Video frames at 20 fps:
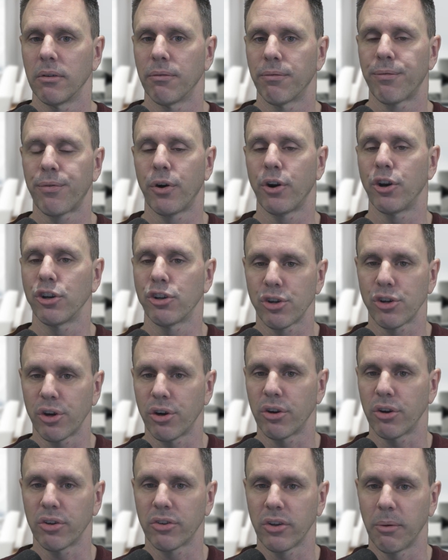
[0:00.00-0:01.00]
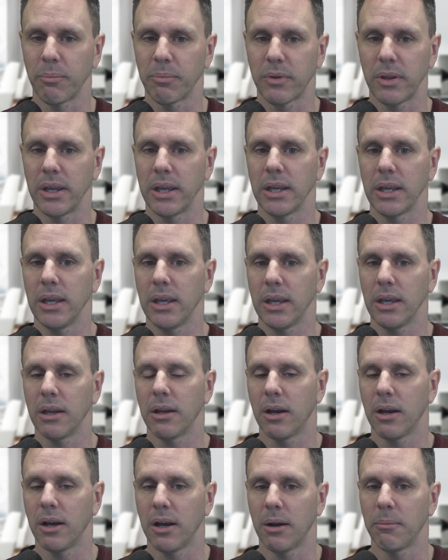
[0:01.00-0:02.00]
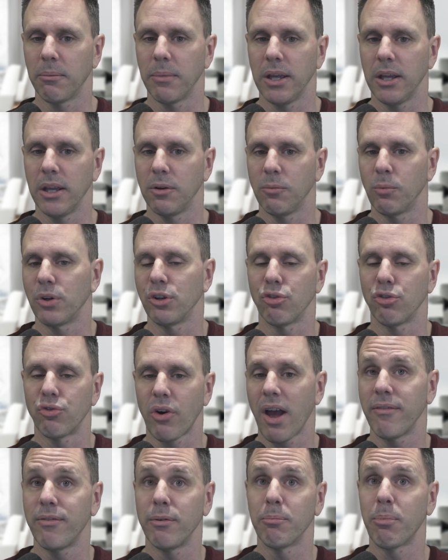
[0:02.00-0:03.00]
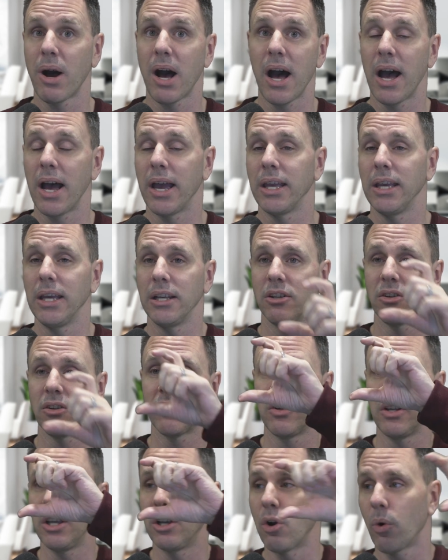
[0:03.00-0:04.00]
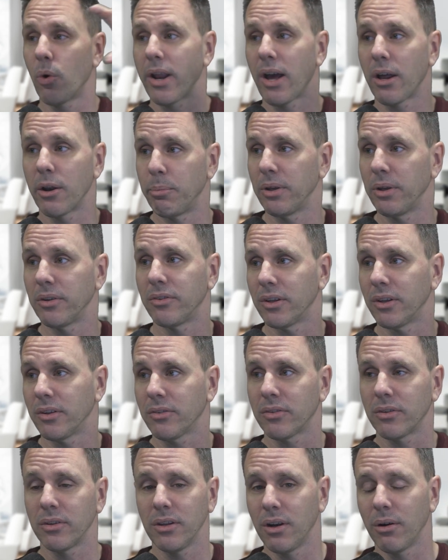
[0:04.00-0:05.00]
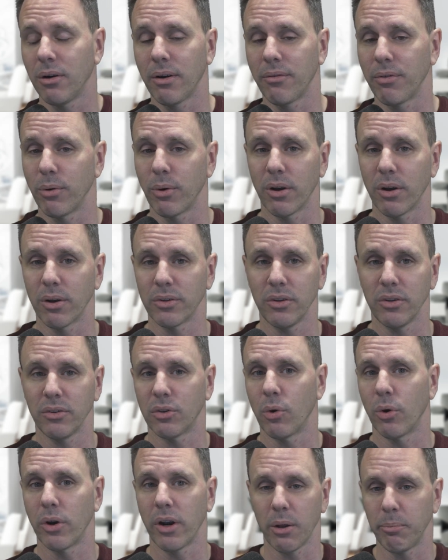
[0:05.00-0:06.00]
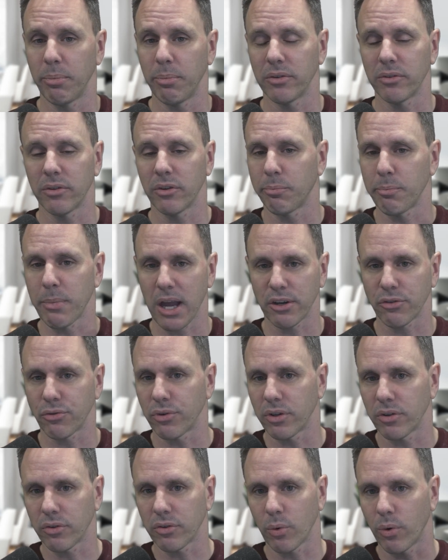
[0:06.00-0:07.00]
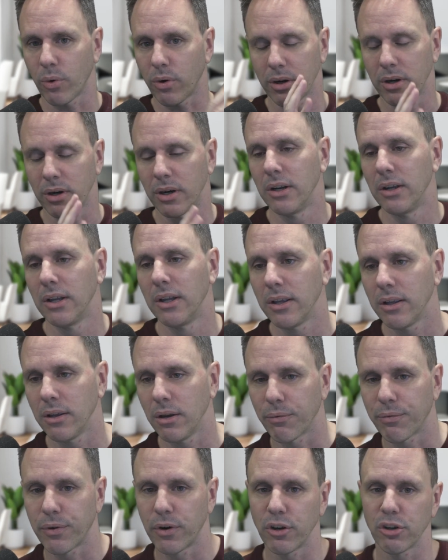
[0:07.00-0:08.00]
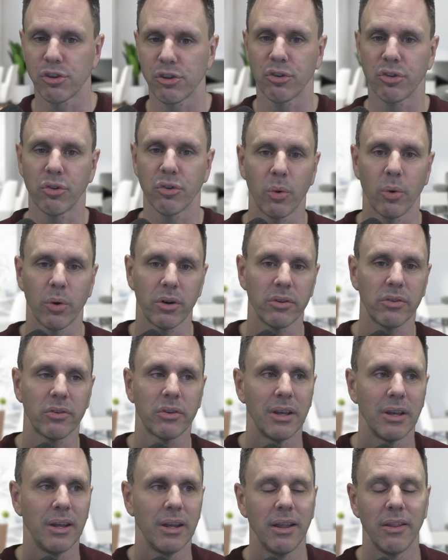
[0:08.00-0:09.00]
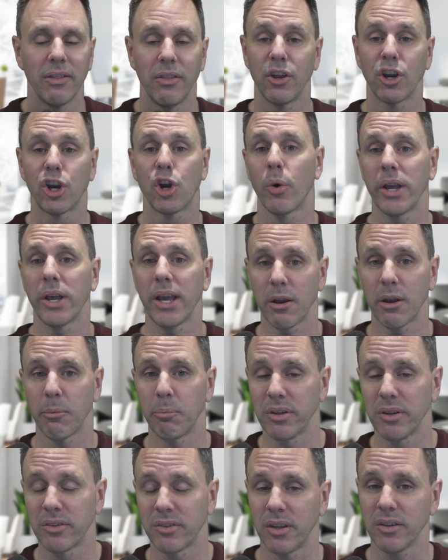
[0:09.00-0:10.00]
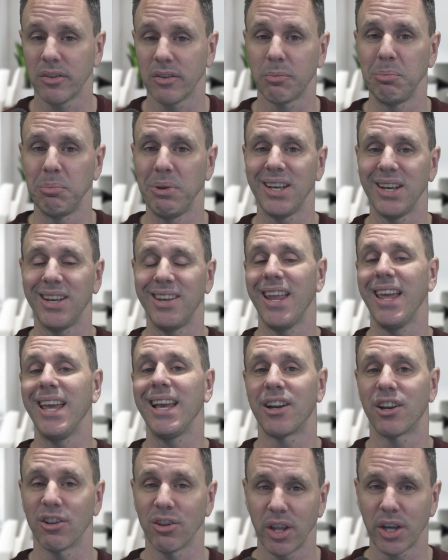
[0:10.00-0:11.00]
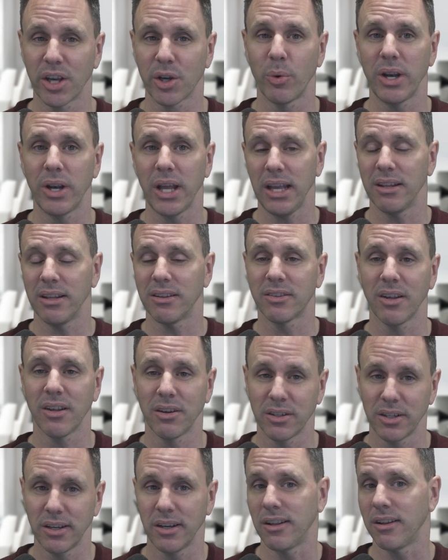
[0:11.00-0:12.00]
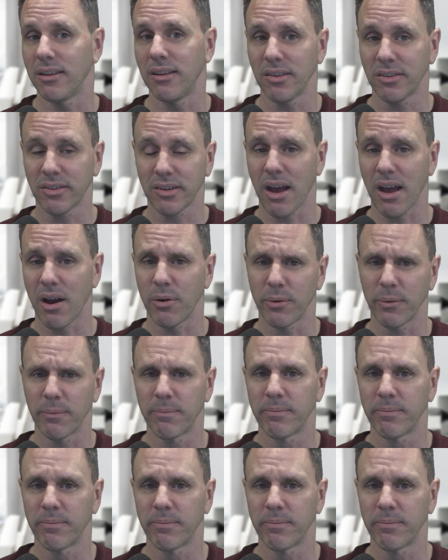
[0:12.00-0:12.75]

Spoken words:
furniture or something, and when you're driving by and you see going out of business, everyone always sees going out of business, mattress or furniture stores. They're going out of business, meaning they got to liquidate and sell it at a discount.